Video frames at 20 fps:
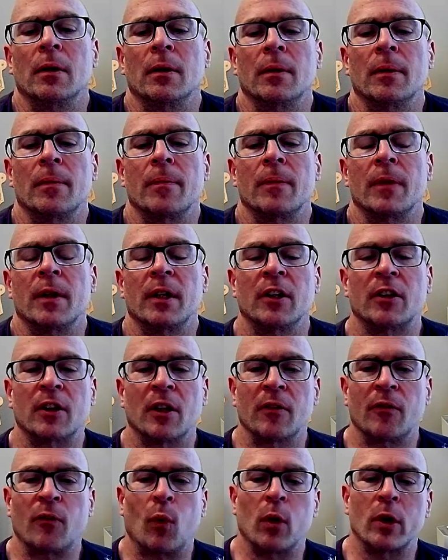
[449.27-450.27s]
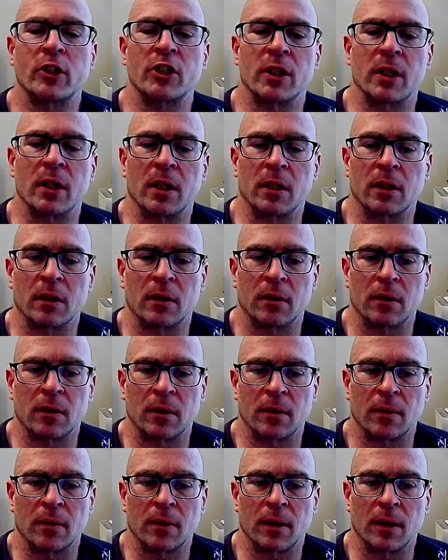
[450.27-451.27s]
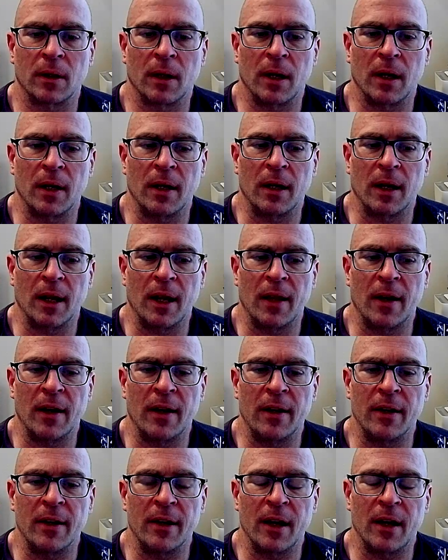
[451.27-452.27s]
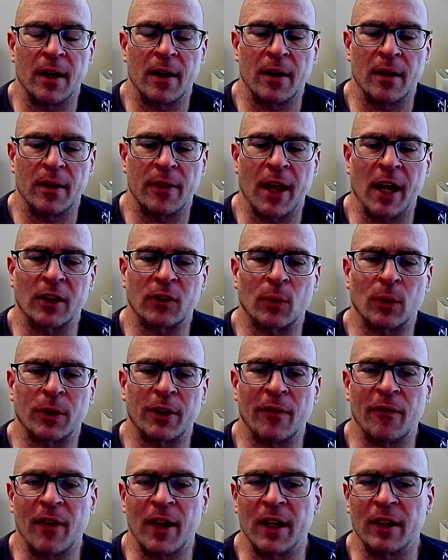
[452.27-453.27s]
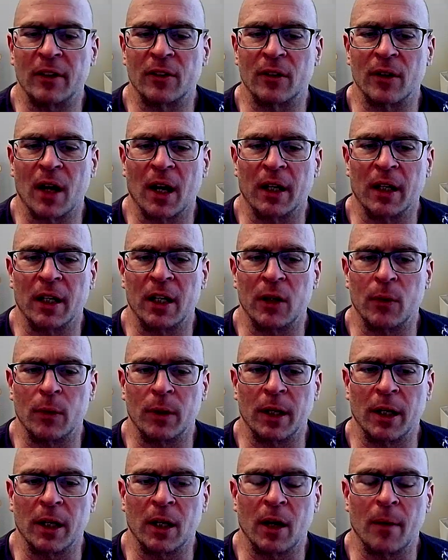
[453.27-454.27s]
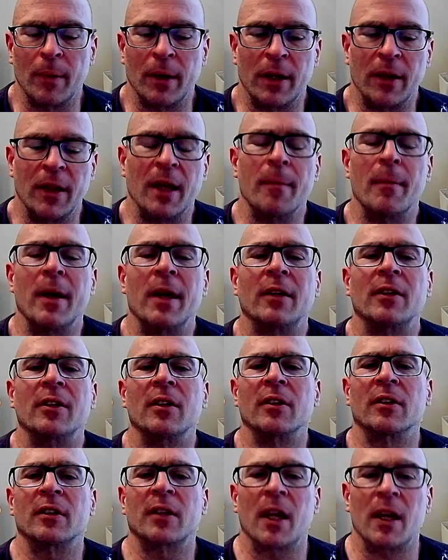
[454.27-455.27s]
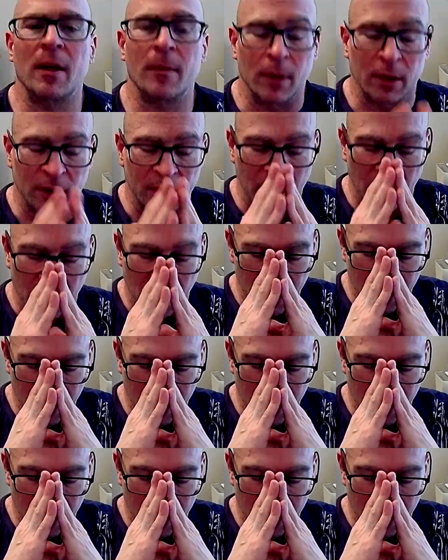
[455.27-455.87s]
and it's unfortunate. And and that's what the fans are not getting when they come in and they make these statements like,